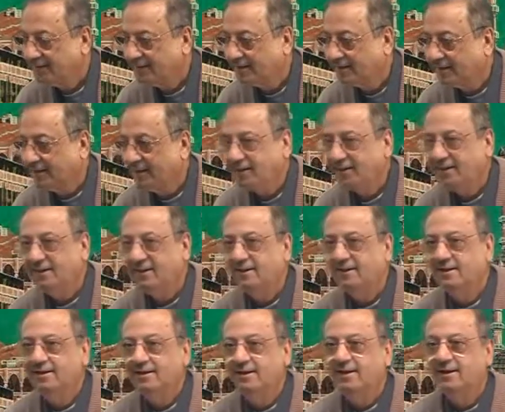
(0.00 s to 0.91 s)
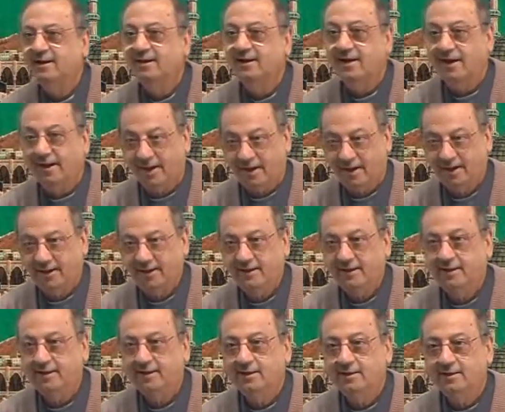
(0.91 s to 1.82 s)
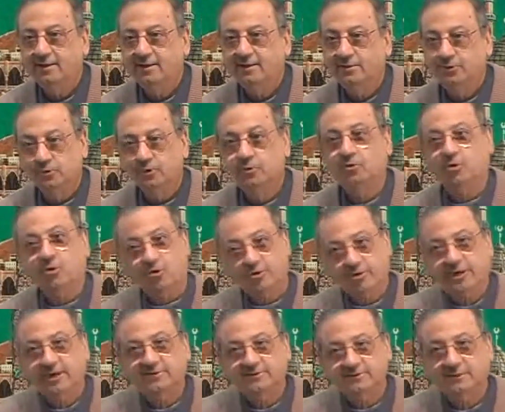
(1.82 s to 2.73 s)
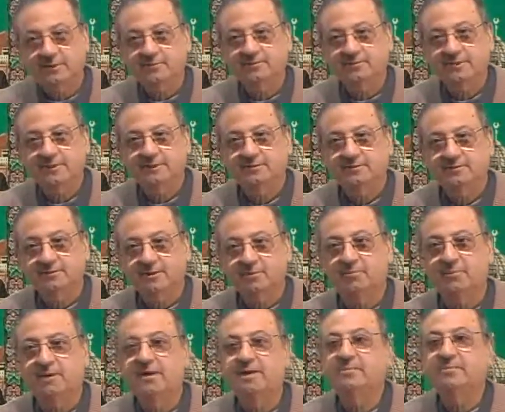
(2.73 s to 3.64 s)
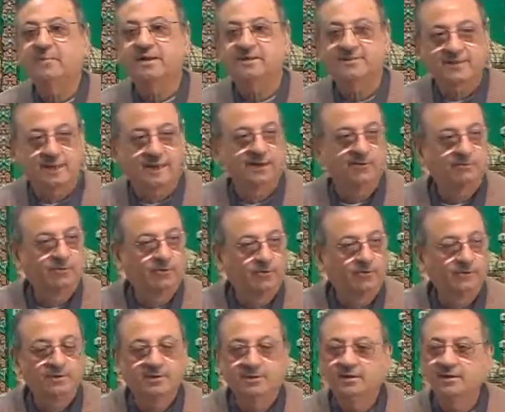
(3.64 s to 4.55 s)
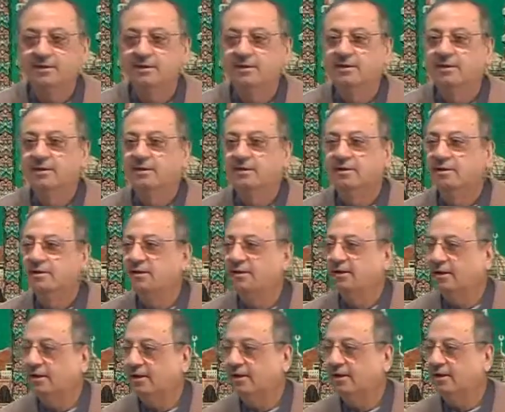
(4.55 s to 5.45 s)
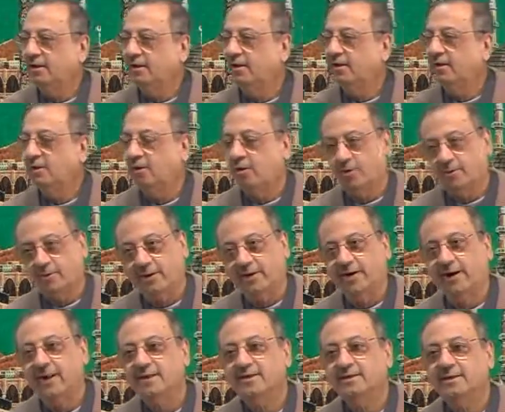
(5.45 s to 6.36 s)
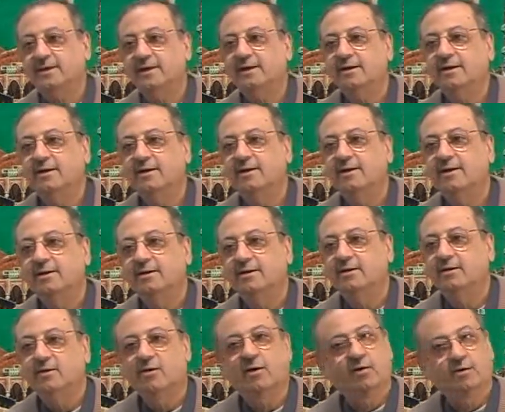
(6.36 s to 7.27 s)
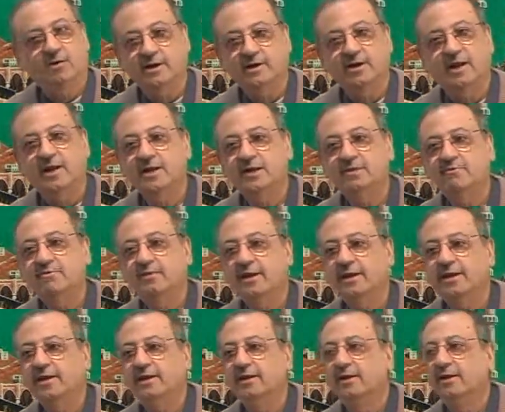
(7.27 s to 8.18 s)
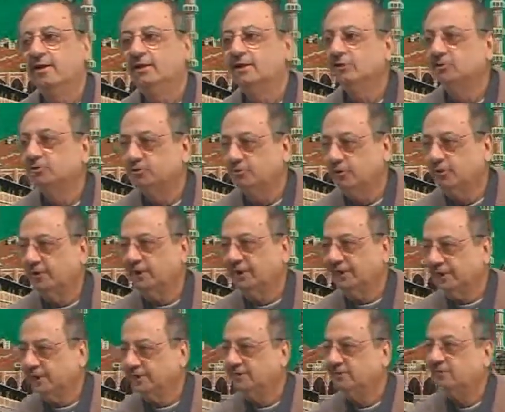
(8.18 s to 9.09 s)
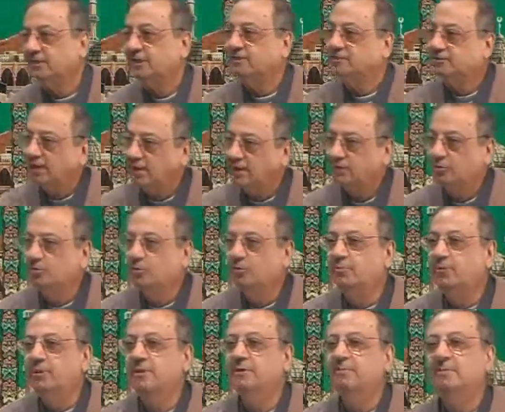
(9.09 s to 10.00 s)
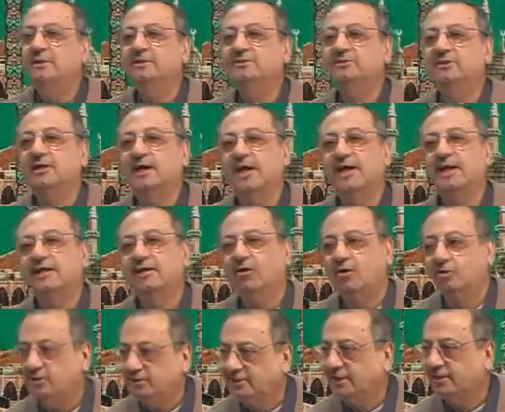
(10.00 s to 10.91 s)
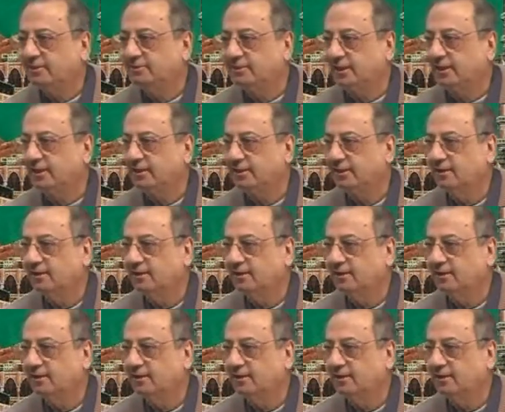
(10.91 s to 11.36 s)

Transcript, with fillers: Huh? You contact something, somebody by telephone, or by letter, or in any way. So, ittasaltu bi means I contacted.